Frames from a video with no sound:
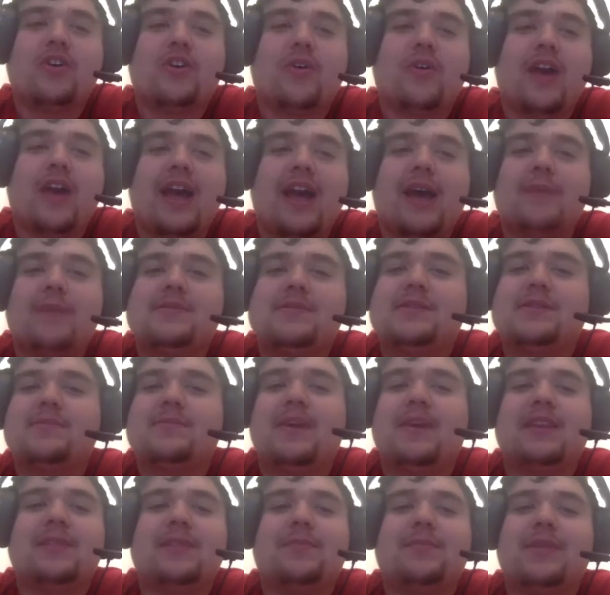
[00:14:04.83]
grabs, he's
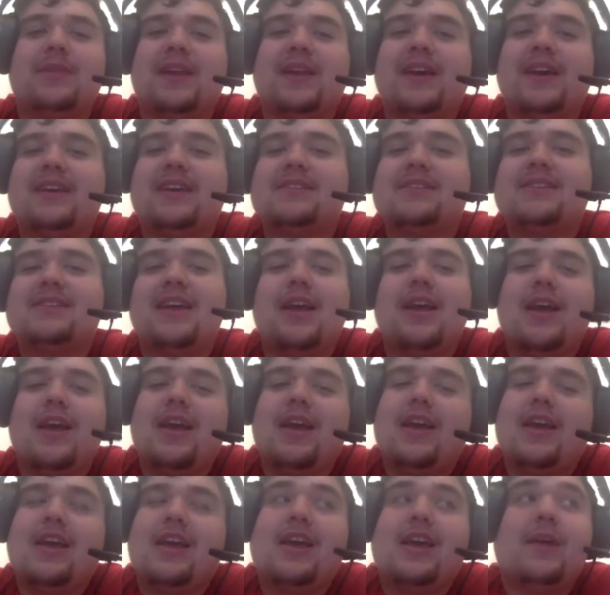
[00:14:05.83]
making the plays.
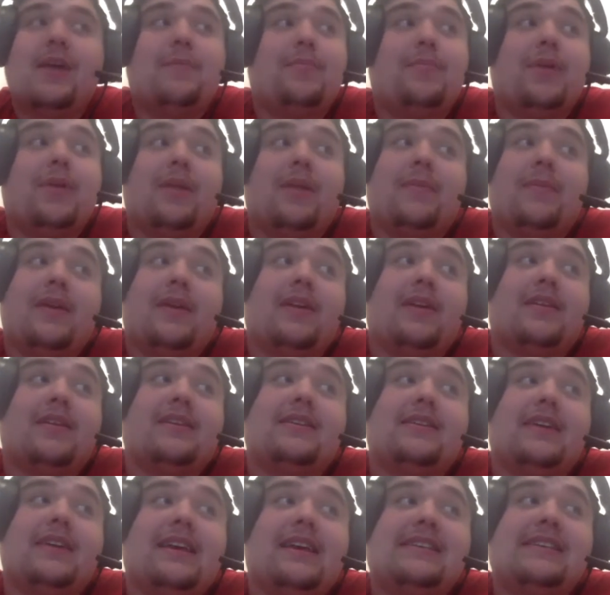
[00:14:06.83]
But I mean,
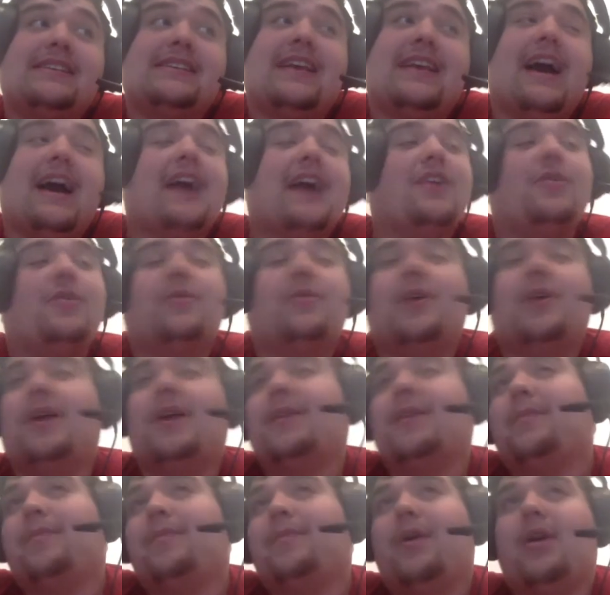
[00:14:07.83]
he's got to hold on
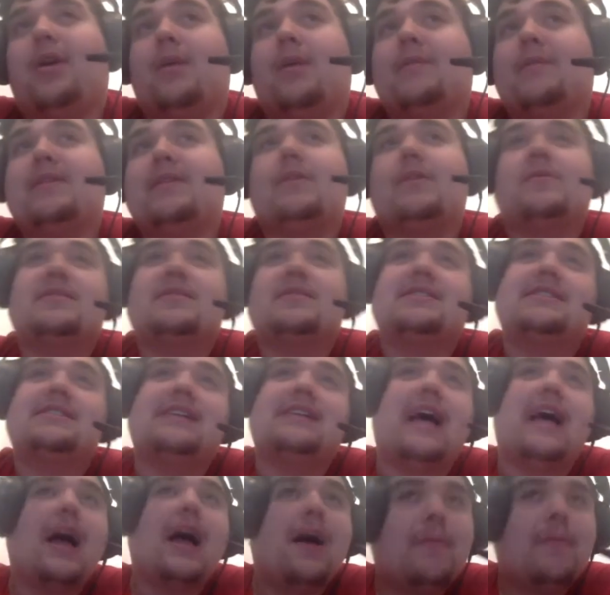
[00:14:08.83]
to the ball. I mean, there were
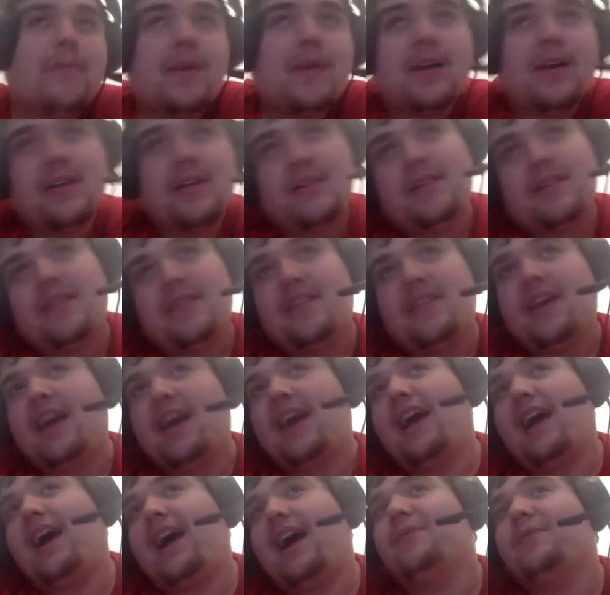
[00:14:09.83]
some
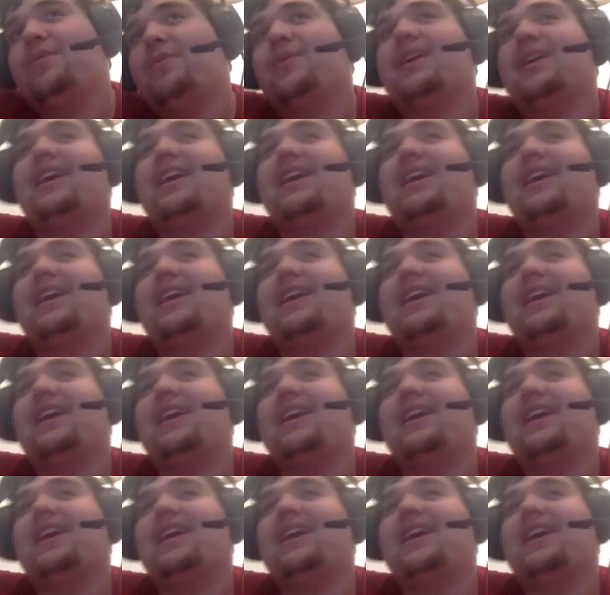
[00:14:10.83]
that I will